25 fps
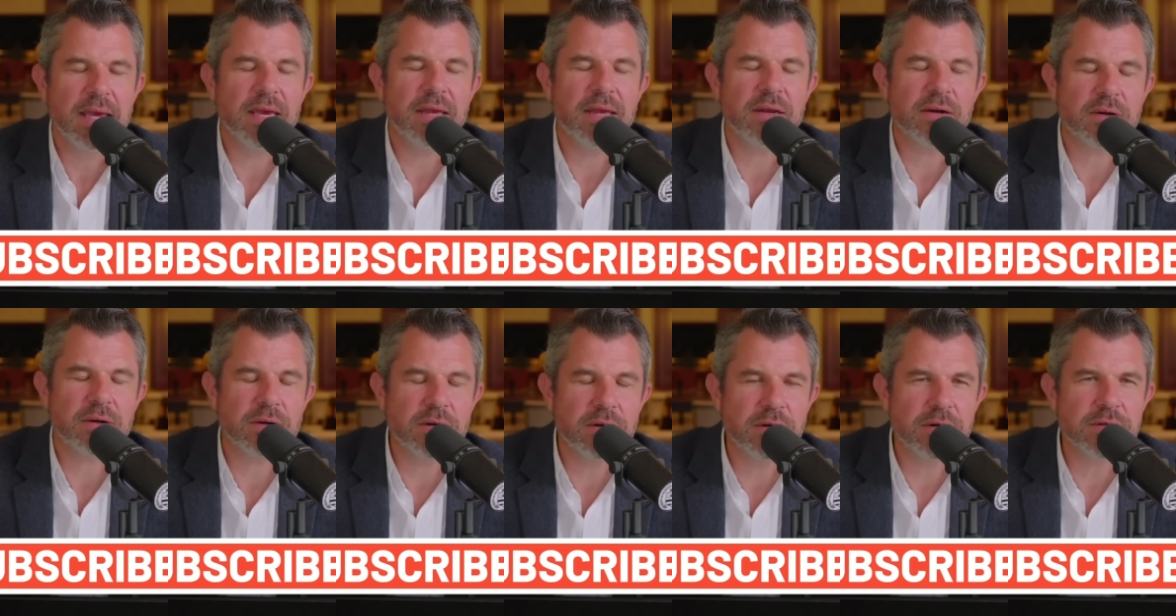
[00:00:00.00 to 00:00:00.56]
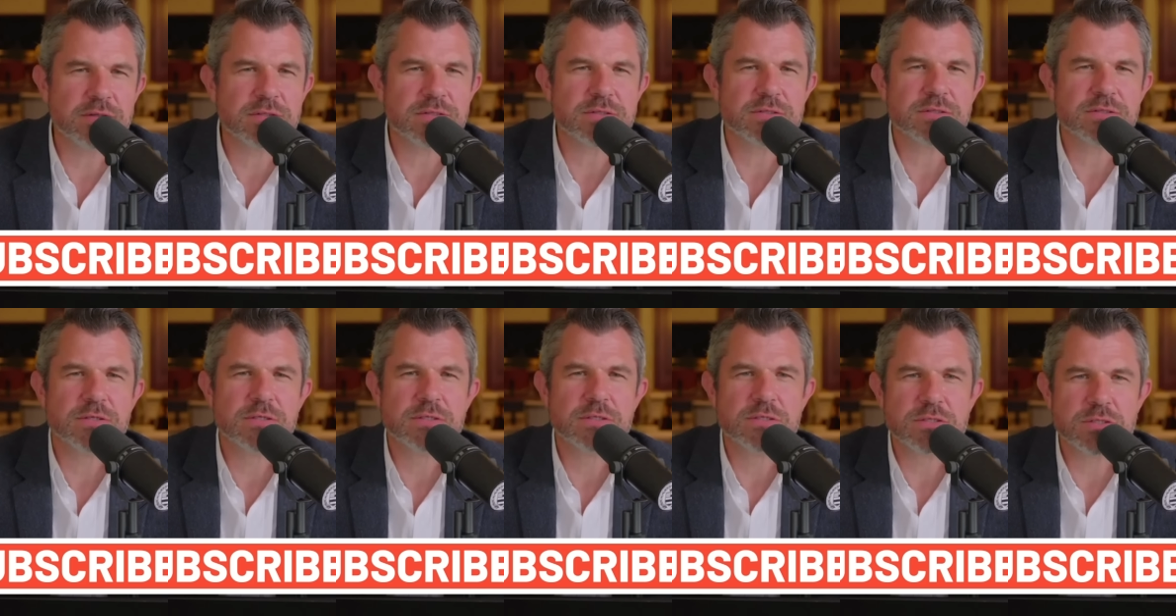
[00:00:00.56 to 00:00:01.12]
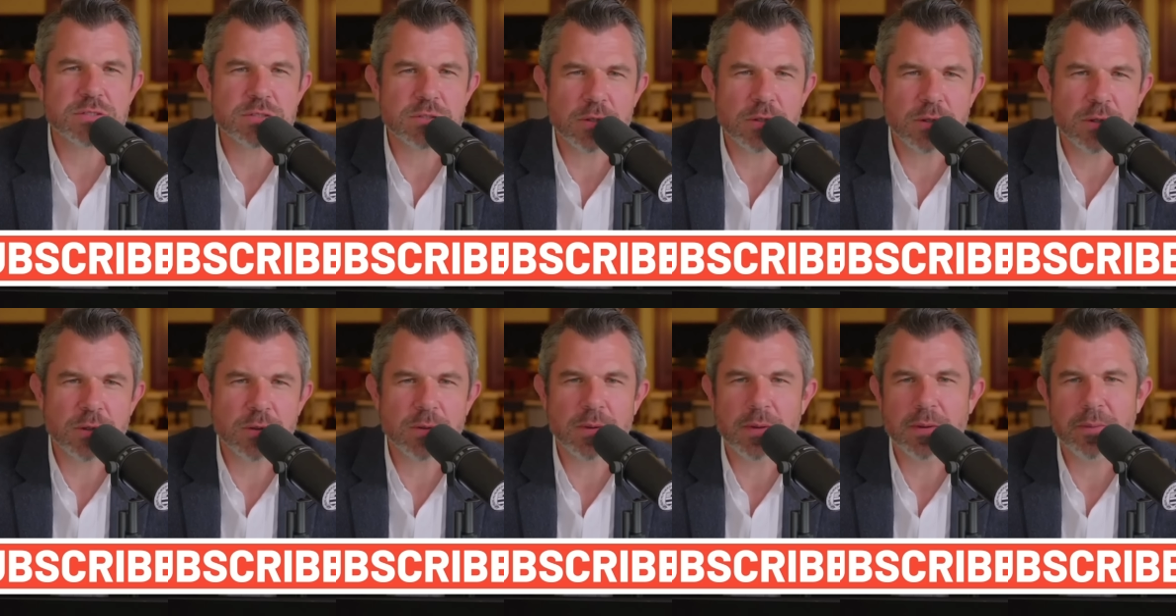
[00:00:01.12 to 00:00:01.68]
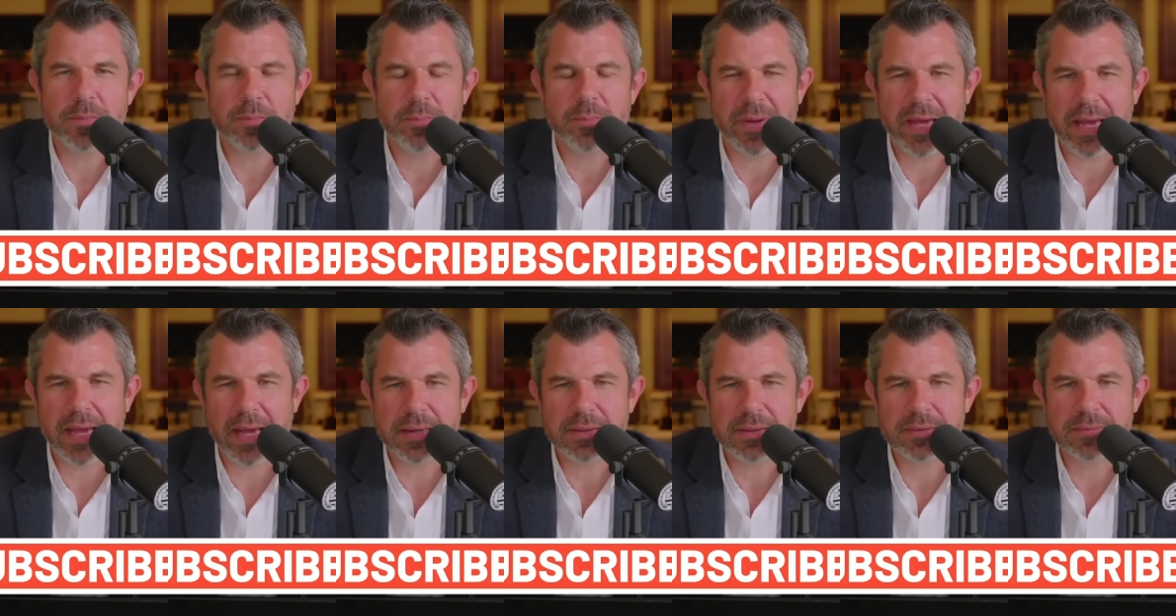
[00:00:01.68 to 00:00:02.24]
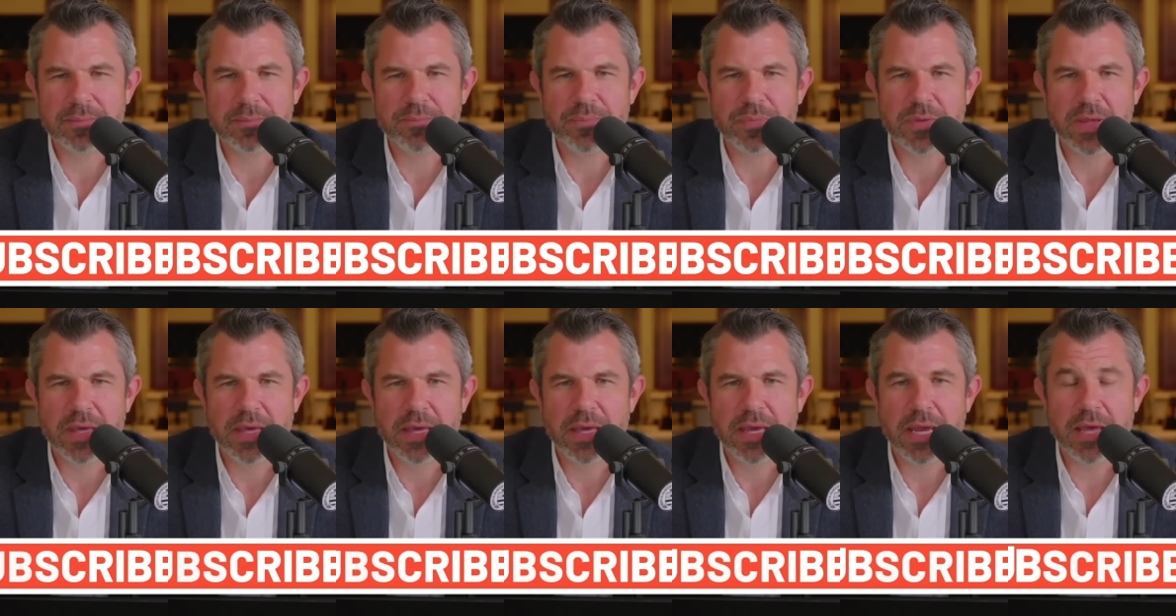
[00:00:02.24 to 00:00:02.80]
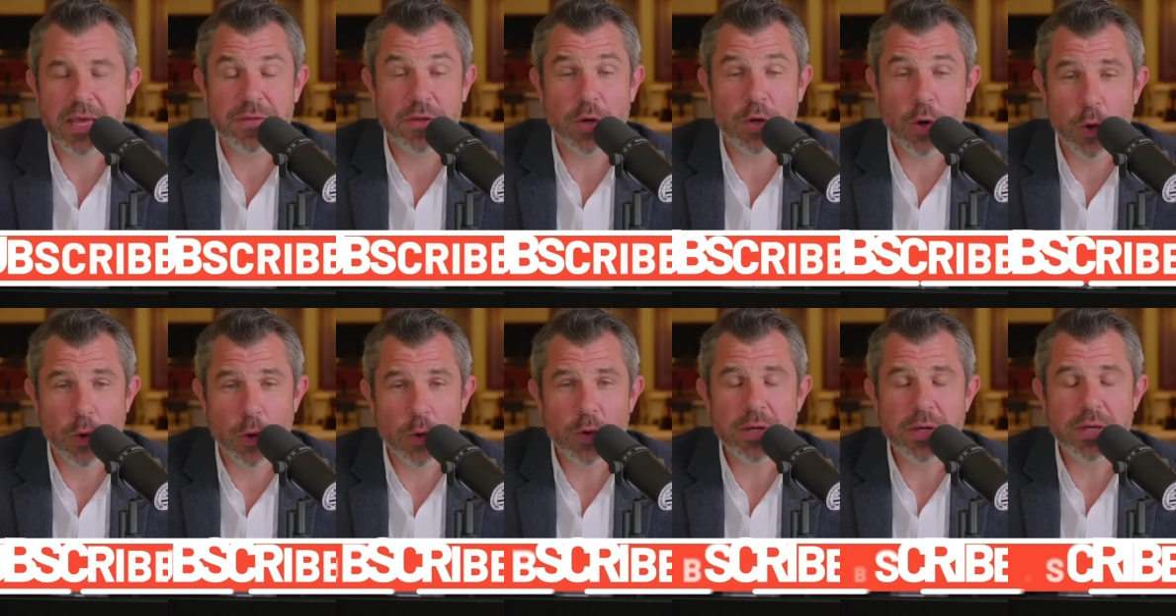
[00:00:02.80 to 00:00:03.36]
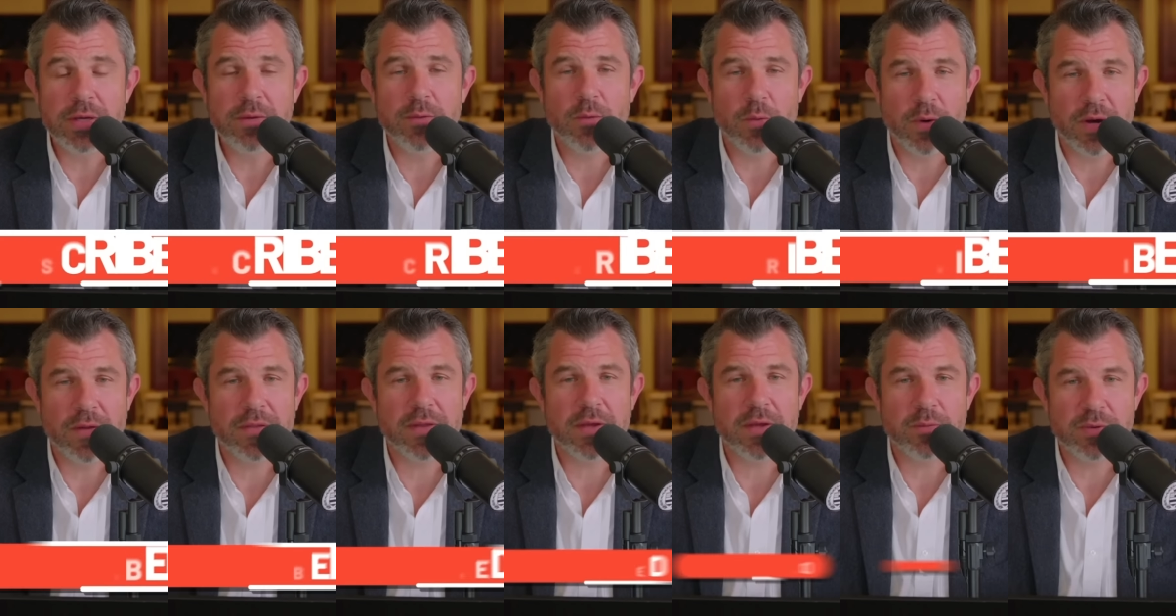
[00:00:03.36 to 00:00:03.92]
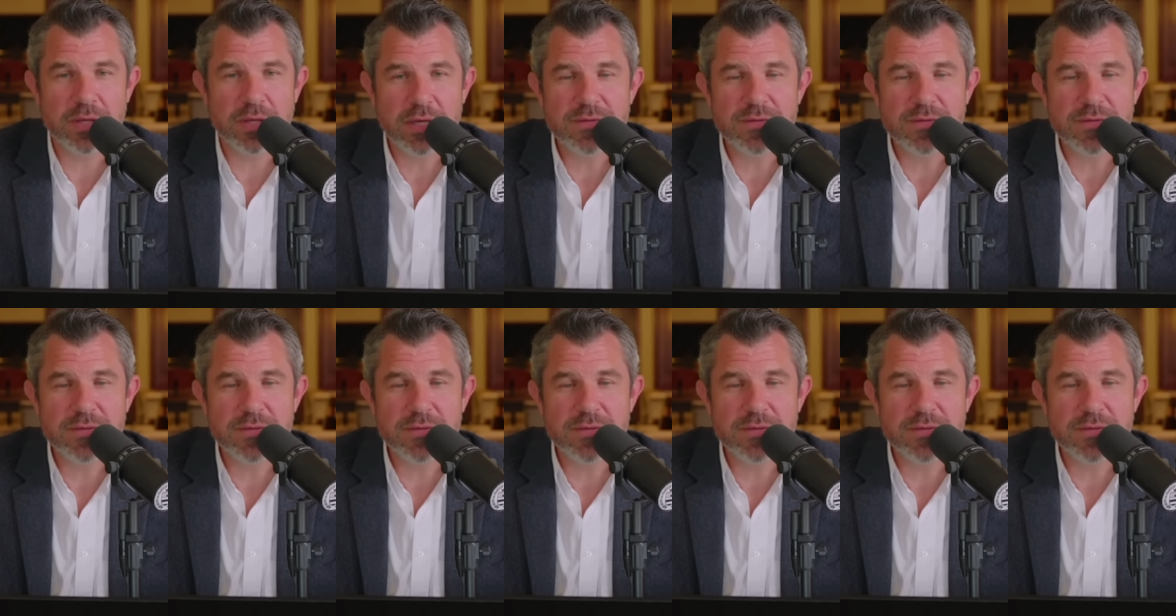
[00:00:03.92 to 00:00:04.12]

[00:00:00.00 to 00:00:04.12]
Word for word: It hurts so bad. And the only one that we